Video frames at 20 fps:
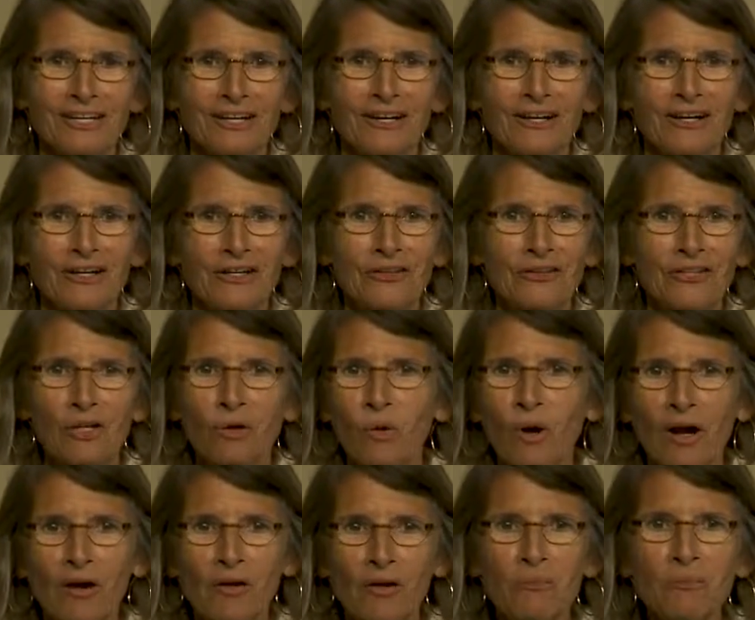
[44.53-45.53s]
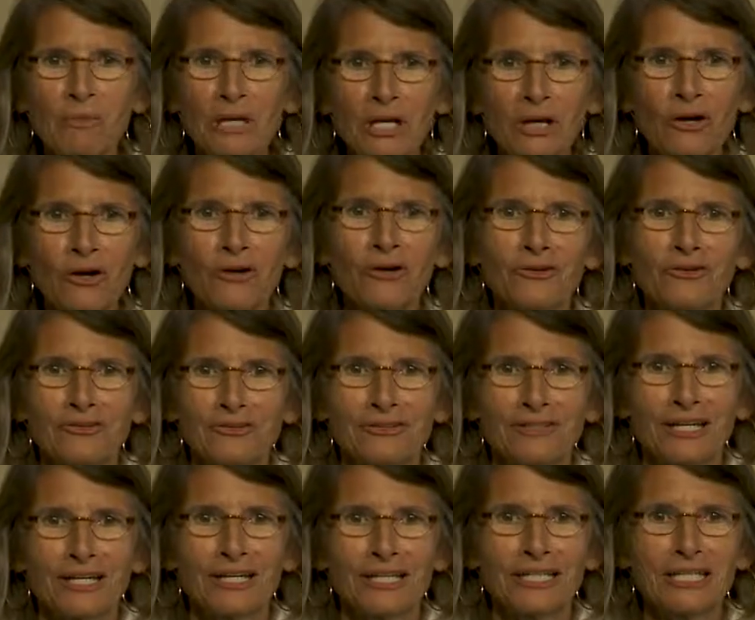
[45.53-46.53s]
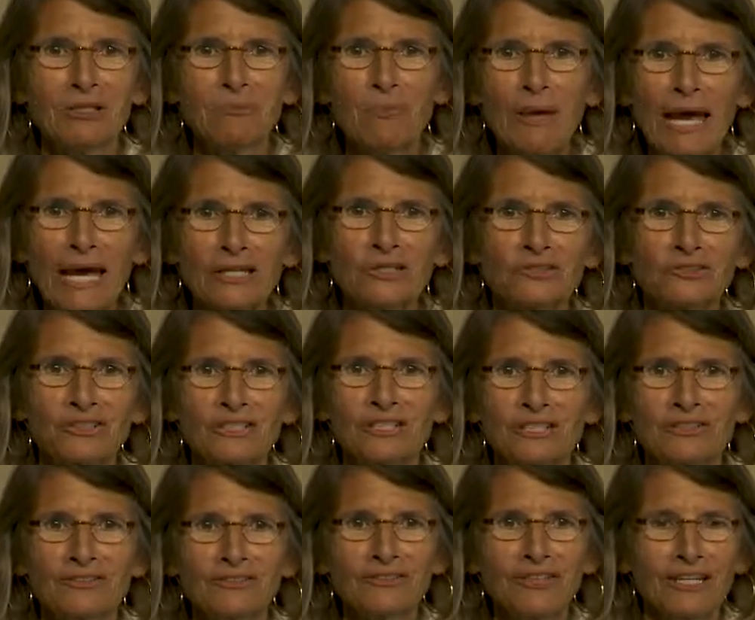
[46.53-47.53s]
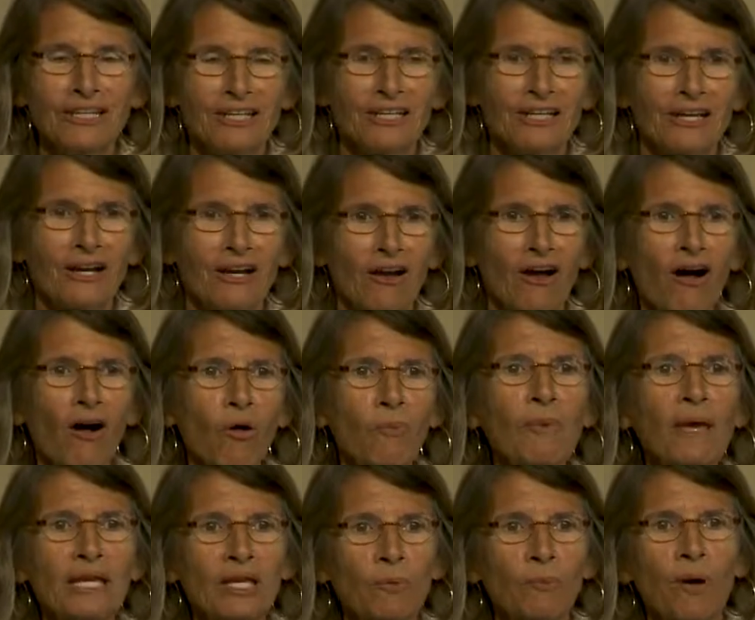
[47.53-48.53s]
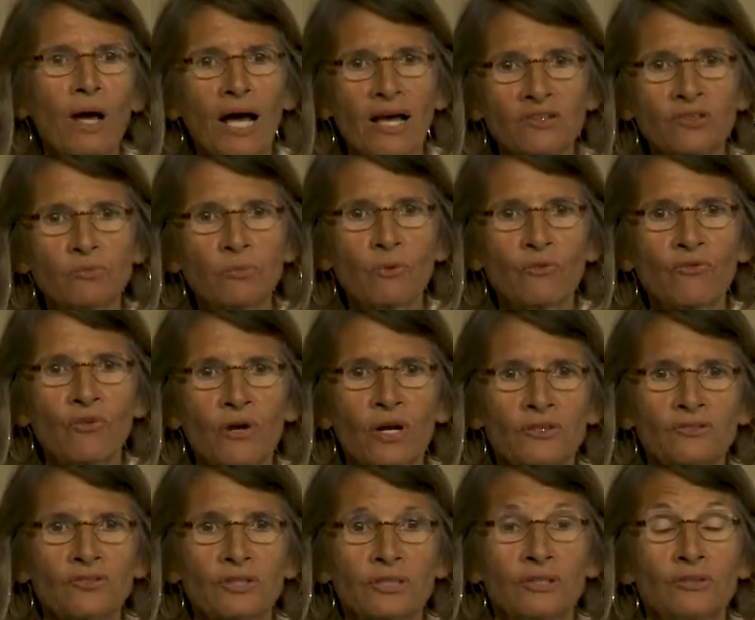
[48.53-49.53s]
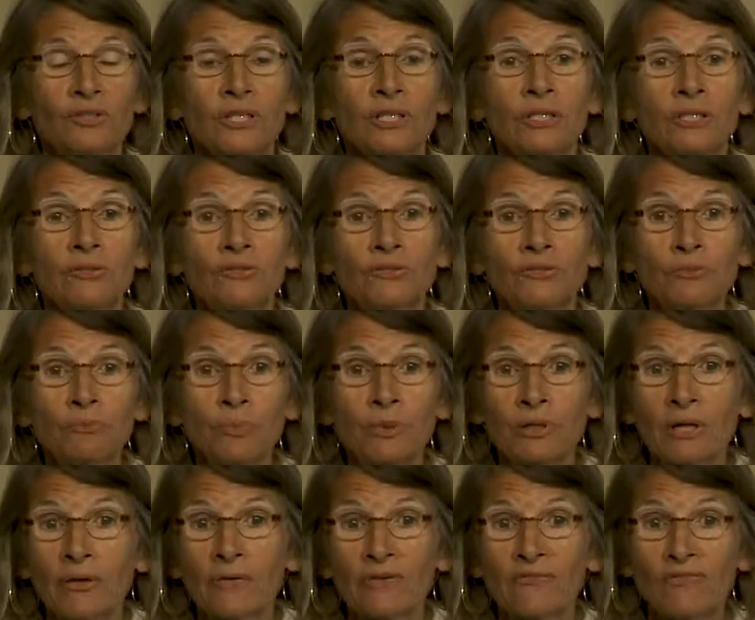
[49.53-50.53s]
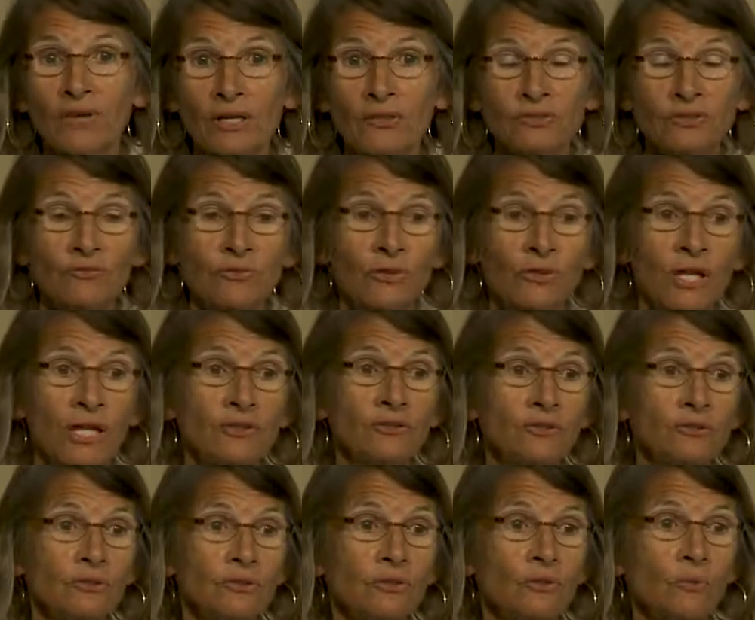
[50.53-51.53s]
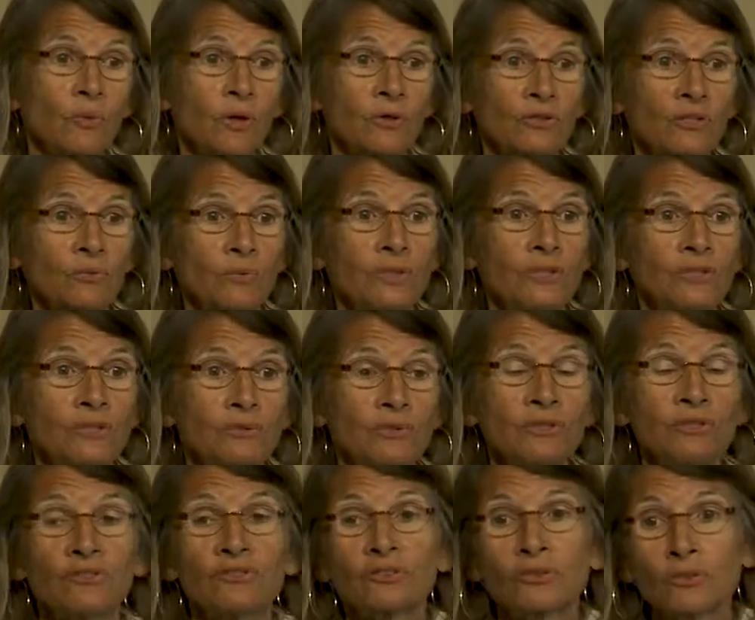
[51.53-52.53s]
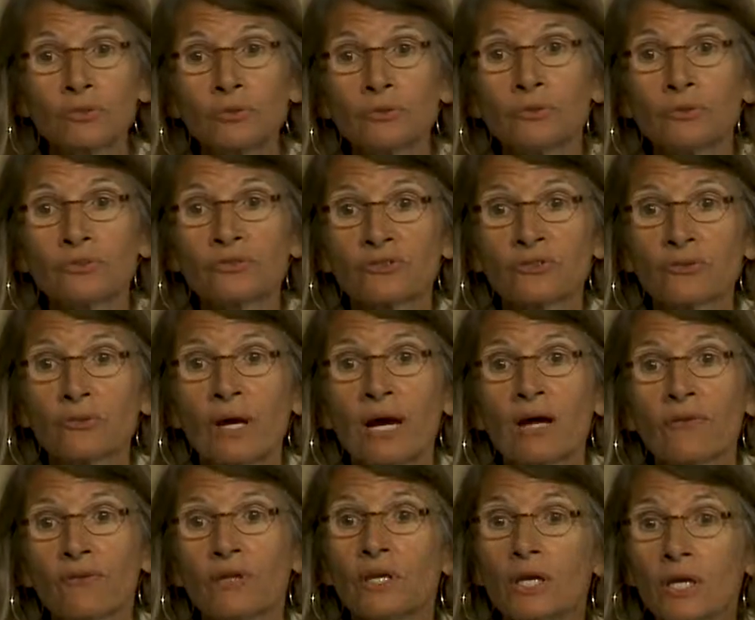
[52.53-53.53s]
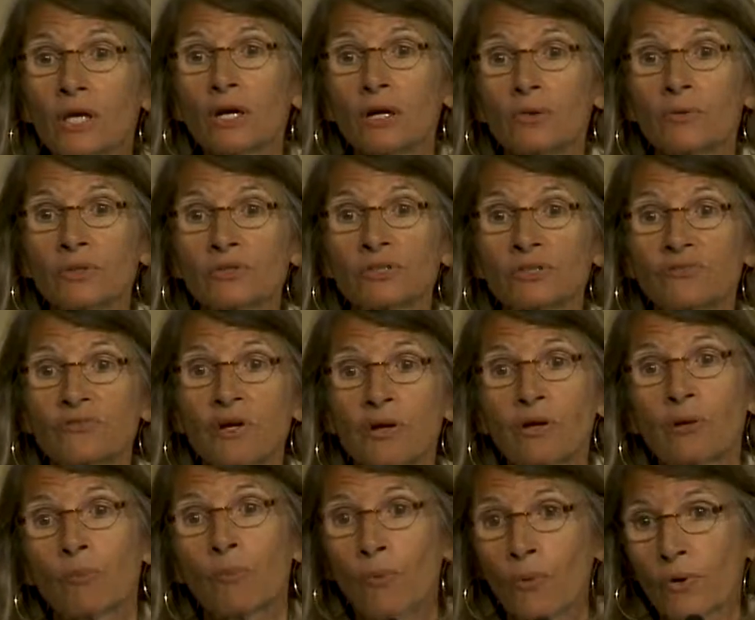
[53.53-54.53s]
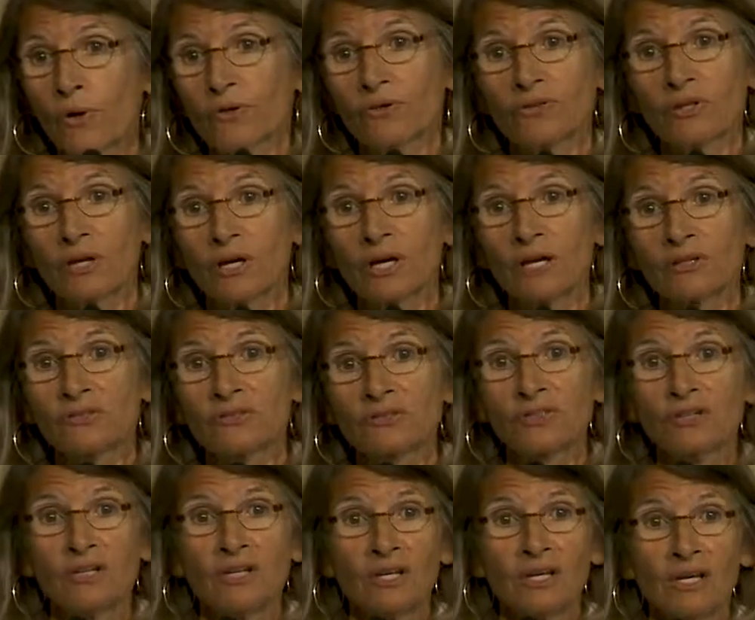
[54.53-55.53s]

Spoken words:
the Inquirer and Mirror, N Magazine, all make it possible for us to continue to put on the festival and to do the work that we do in the schools throughout the year, which is very important to us.